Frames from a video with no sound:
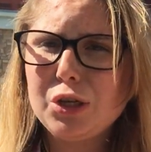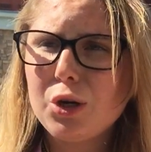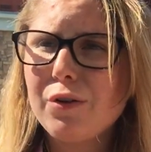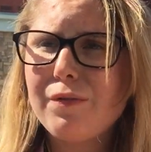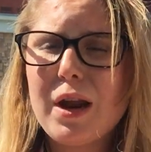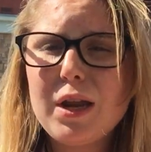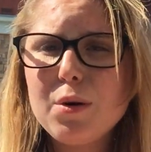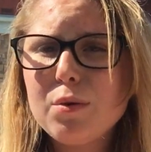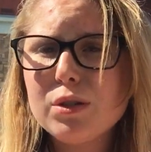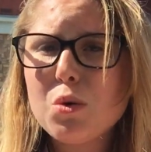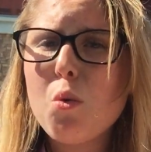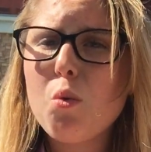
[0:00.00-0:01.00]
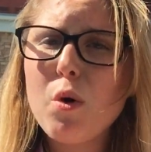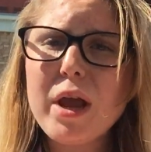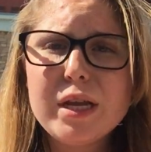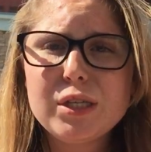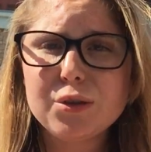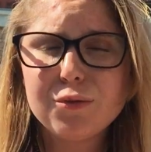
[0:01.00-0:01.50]
Her venue was
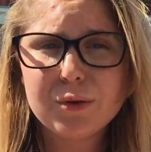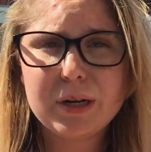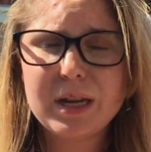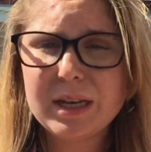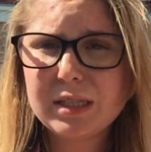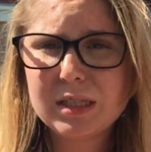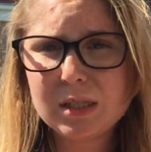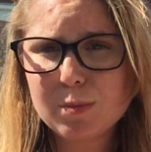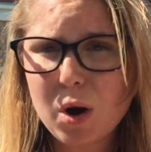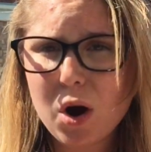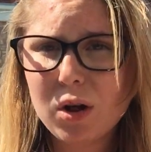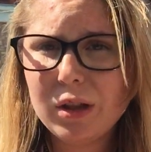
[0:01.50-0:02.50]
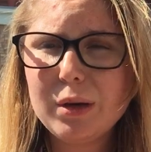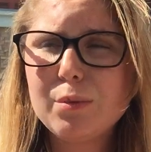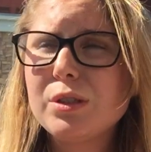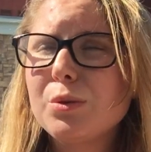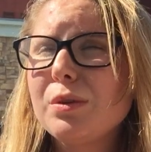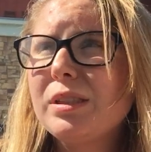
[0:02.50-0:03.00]
way too freaking small. It
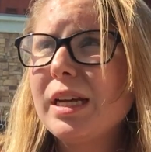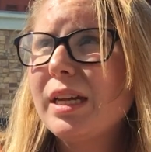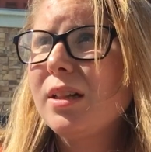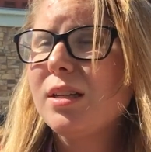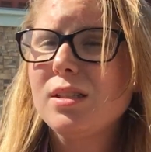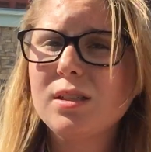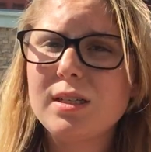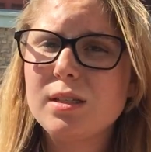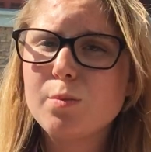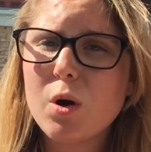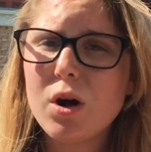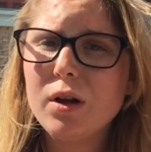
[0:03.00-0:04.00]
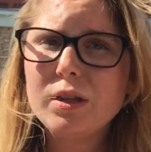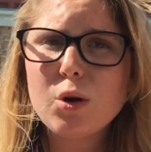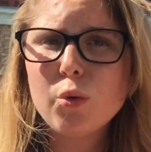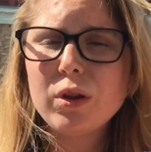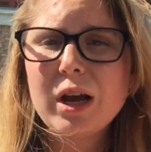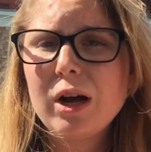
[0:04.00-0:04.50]
was ridiculously small. It
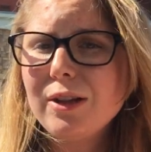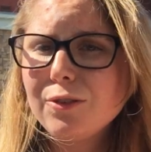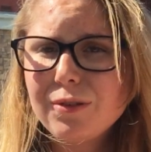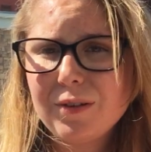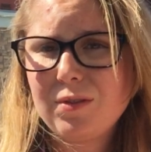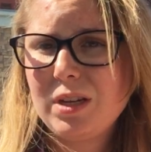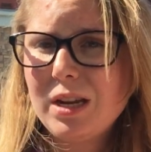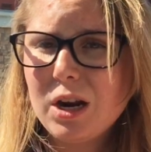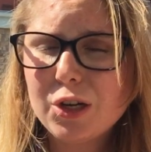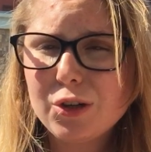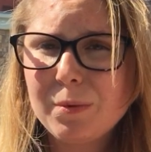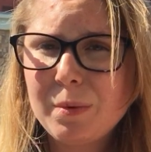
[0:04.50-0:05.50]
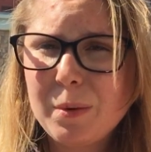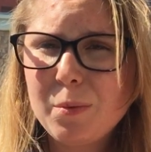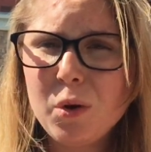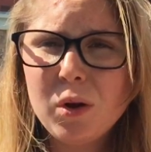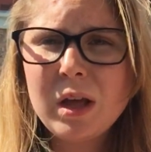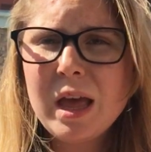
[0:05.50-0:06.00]
only held 1,500
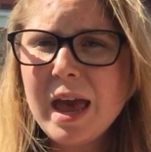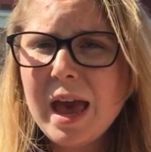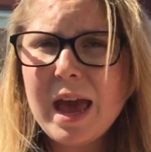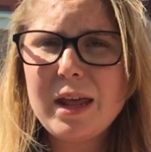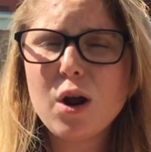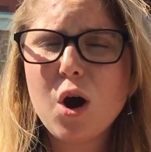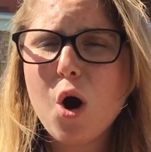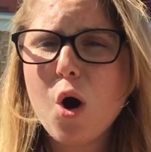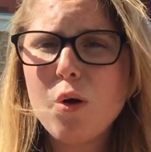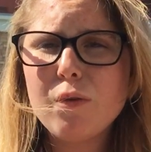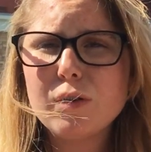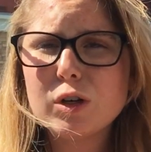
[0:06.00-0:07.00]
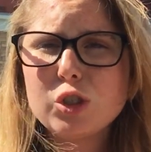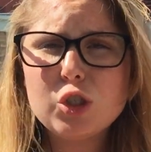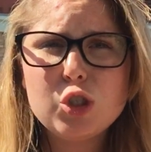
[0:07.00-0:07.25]
people, and over